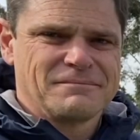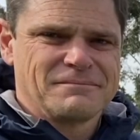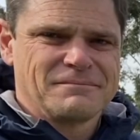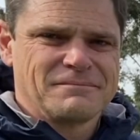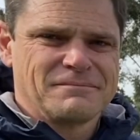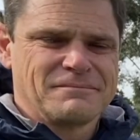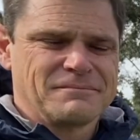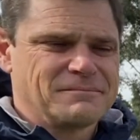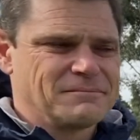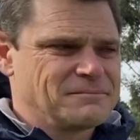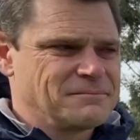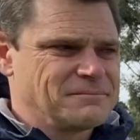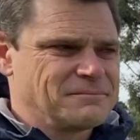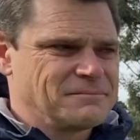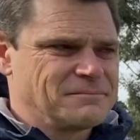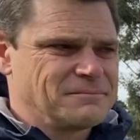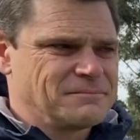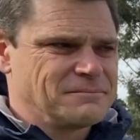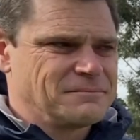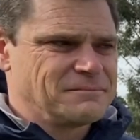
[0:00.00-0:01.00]

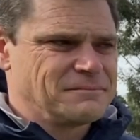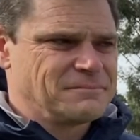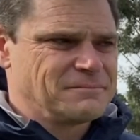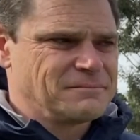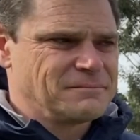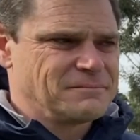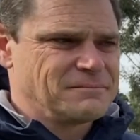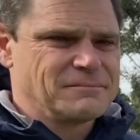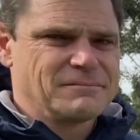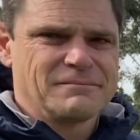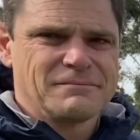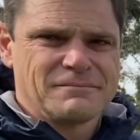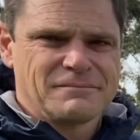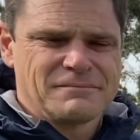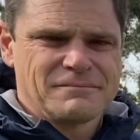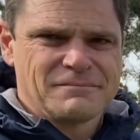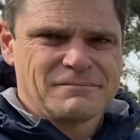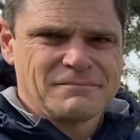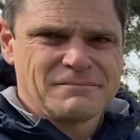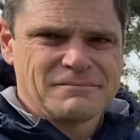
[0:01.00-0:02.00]

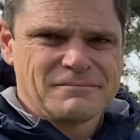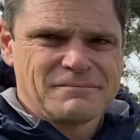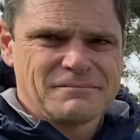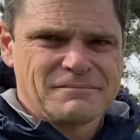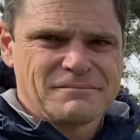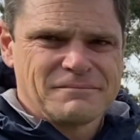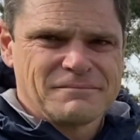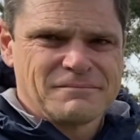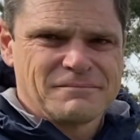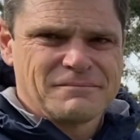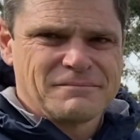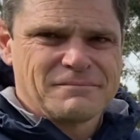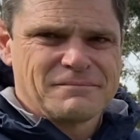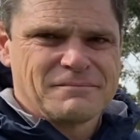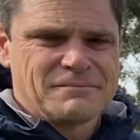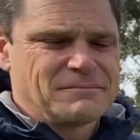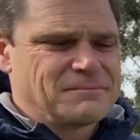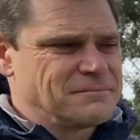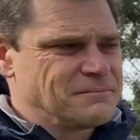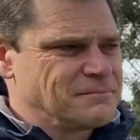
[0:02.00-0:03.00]

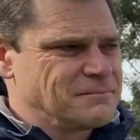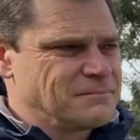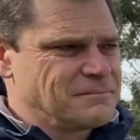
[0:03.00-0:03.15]
This person isn't speaking.